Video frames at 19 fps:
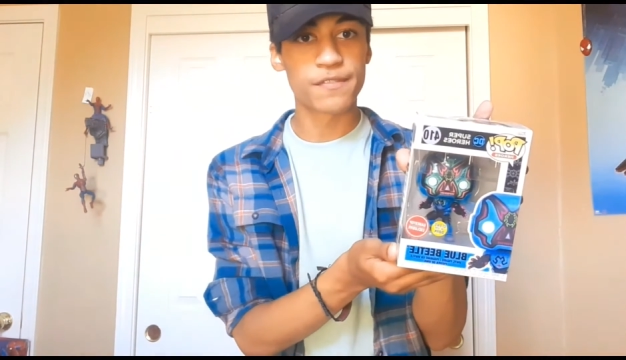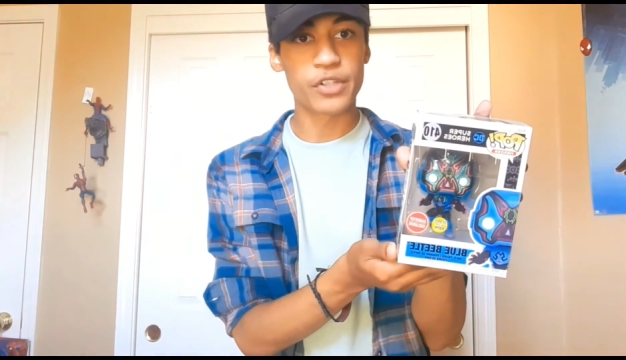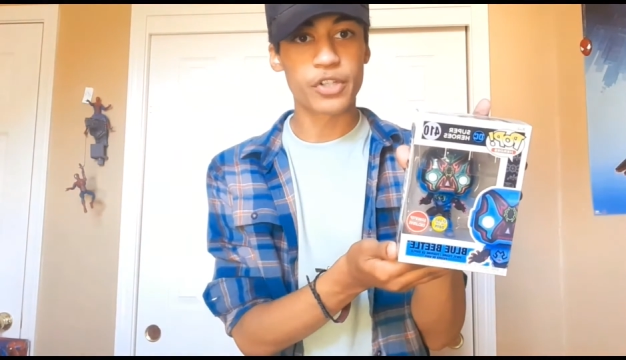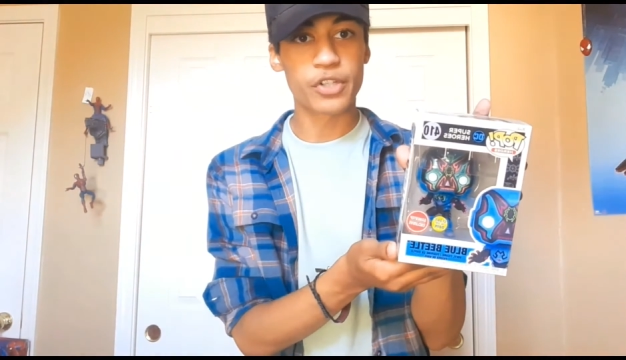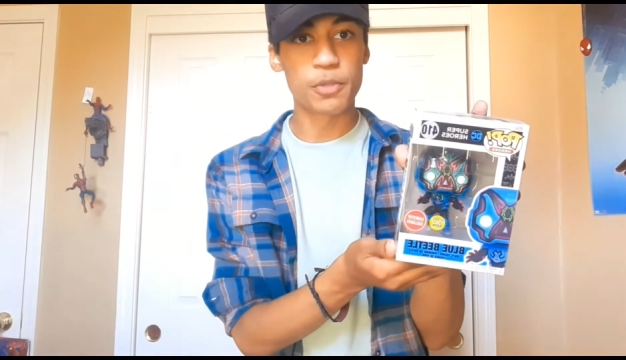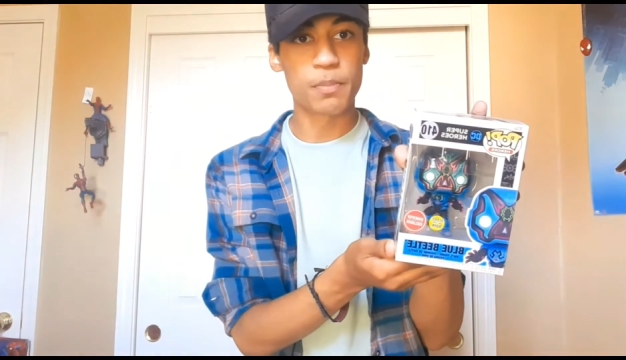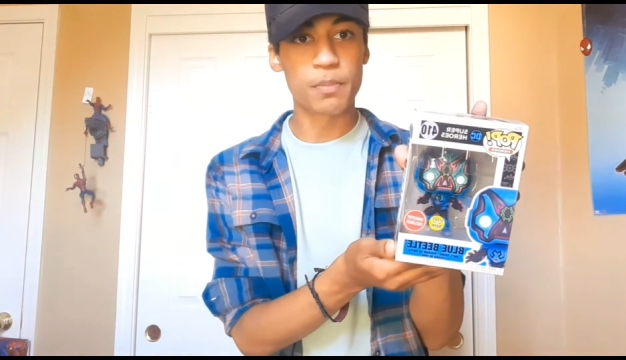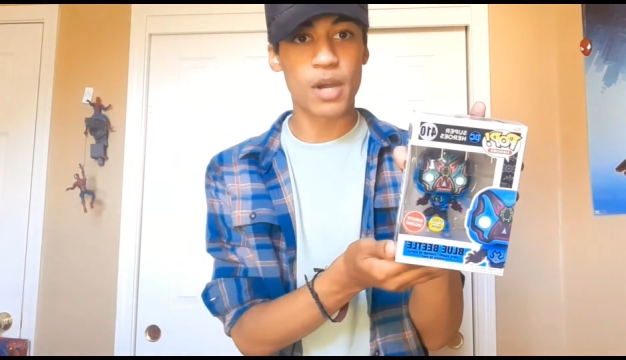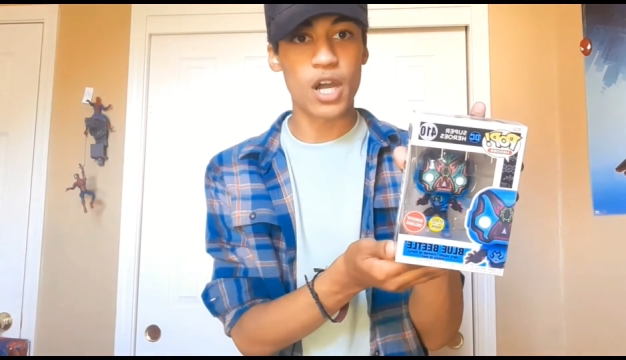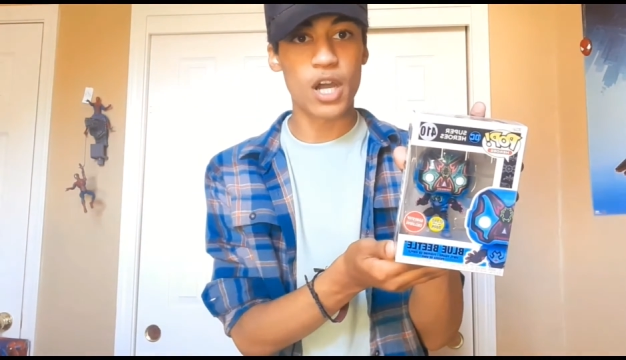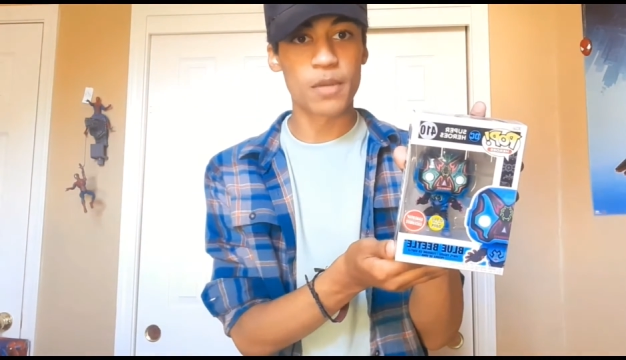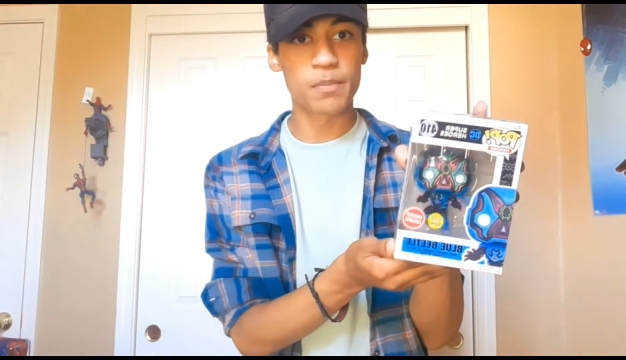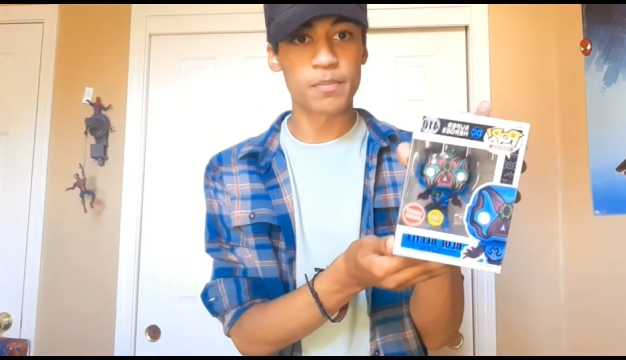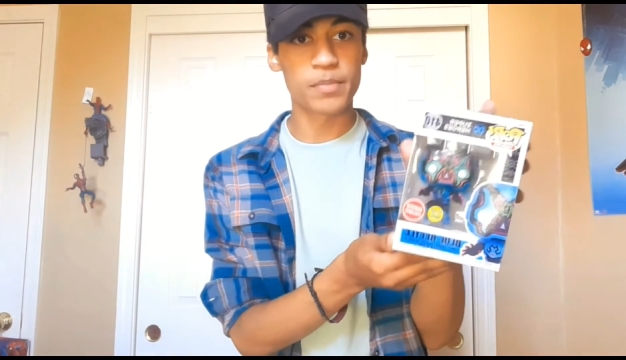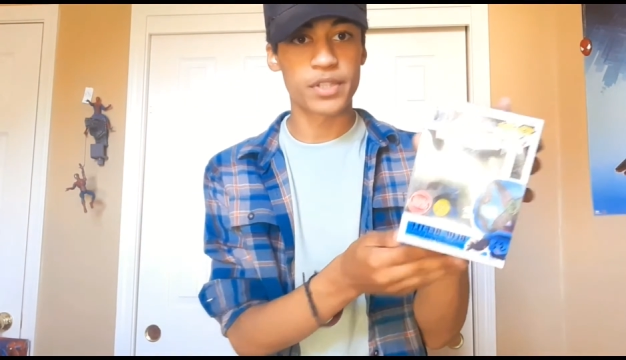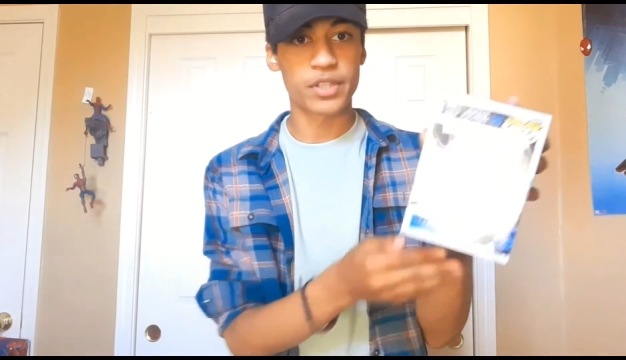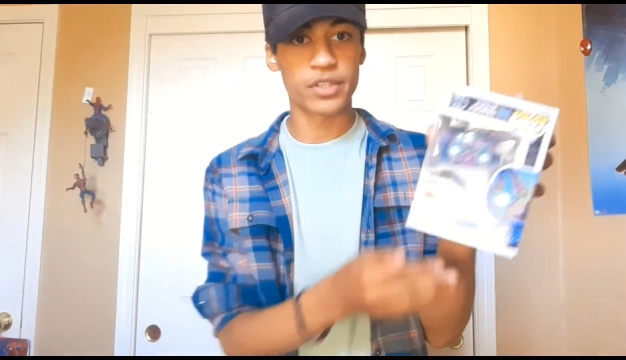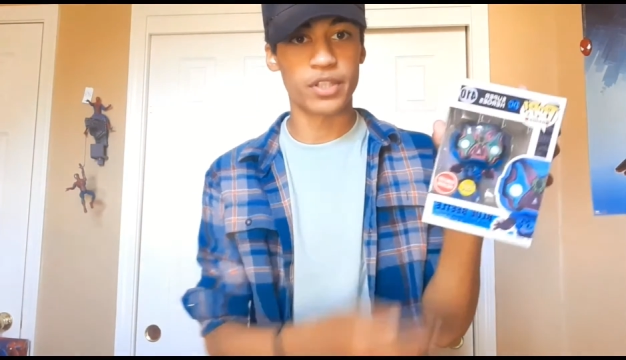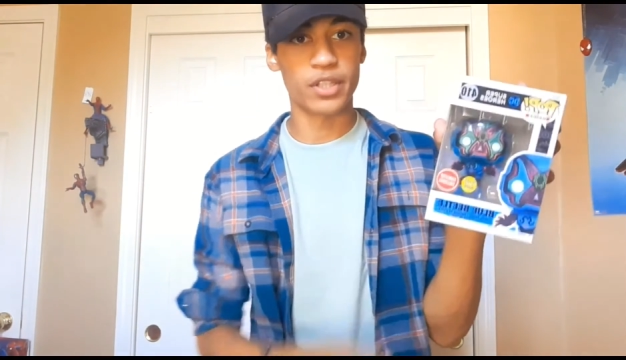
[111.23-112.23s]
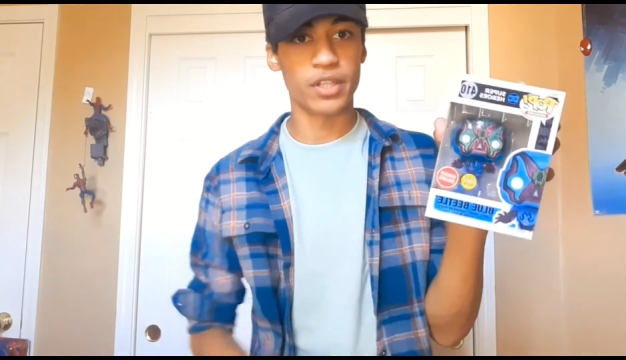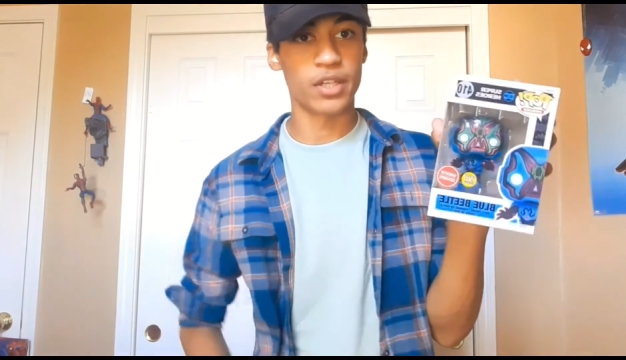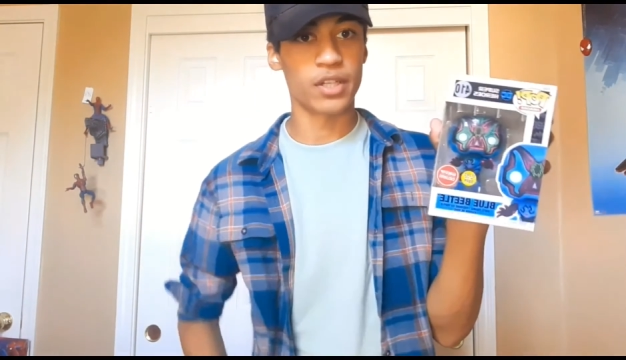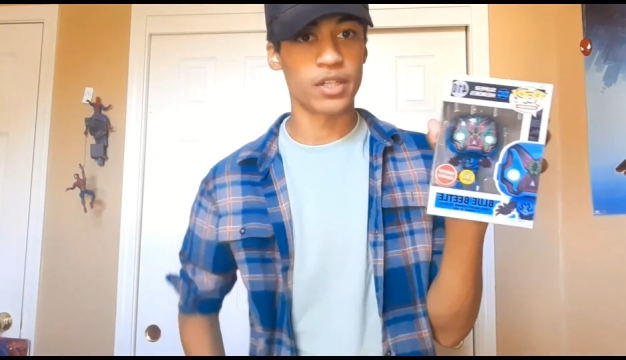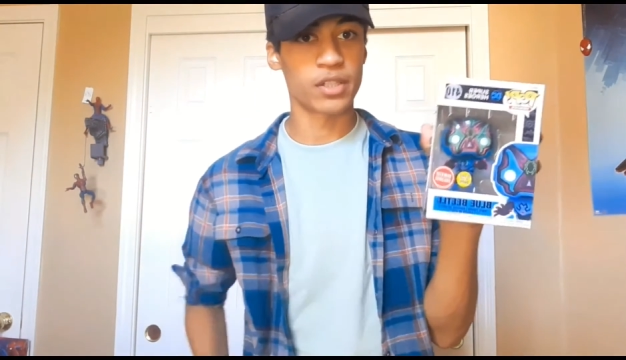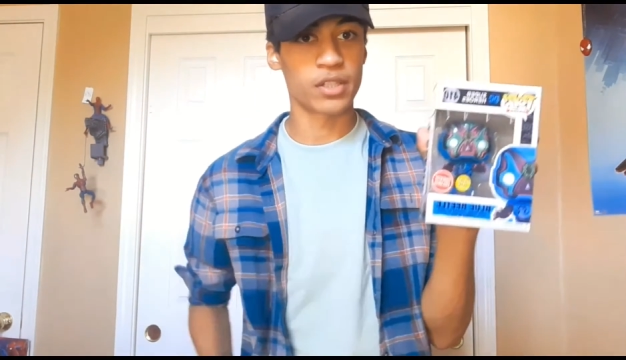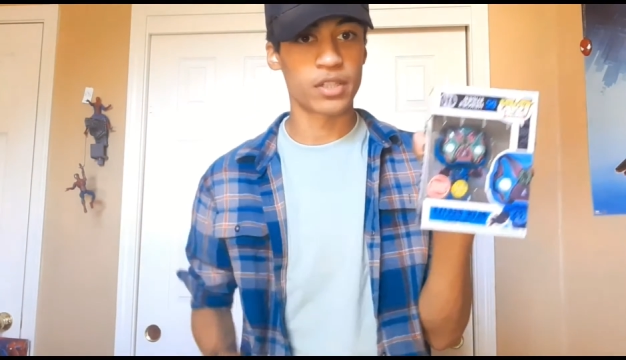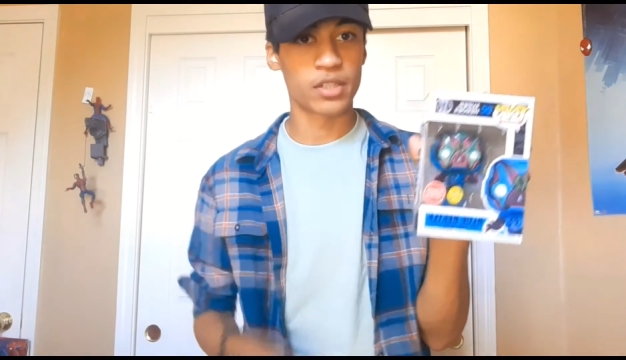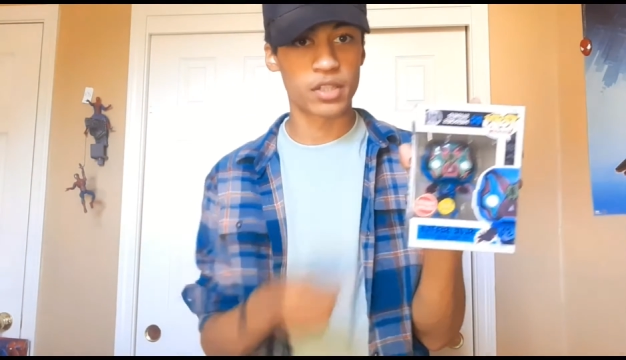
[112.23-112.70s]
Funko Pop,
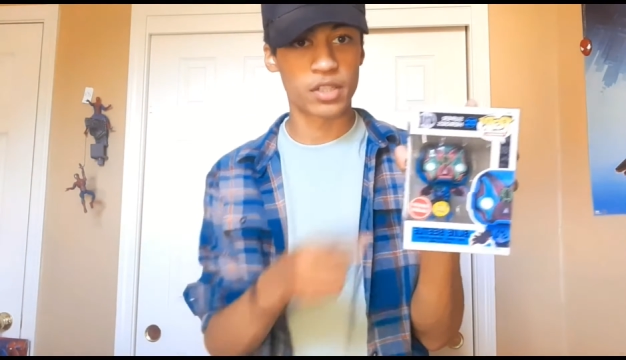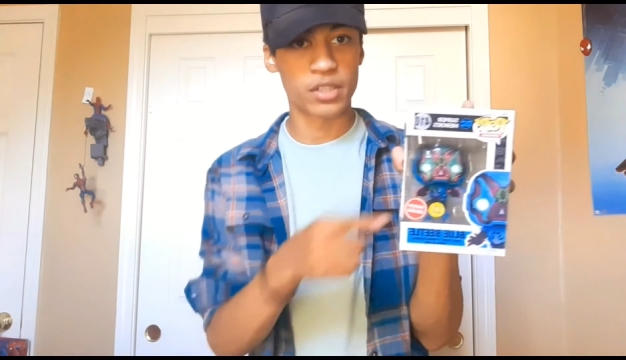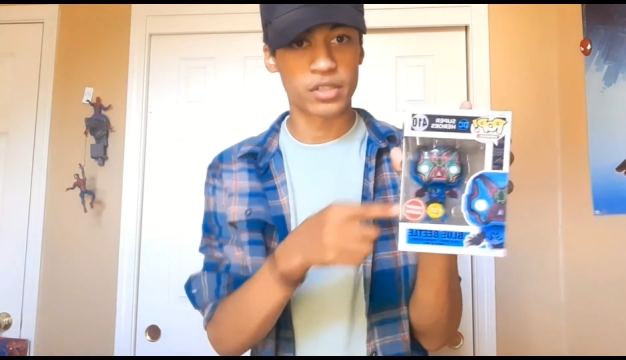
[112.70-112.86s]
the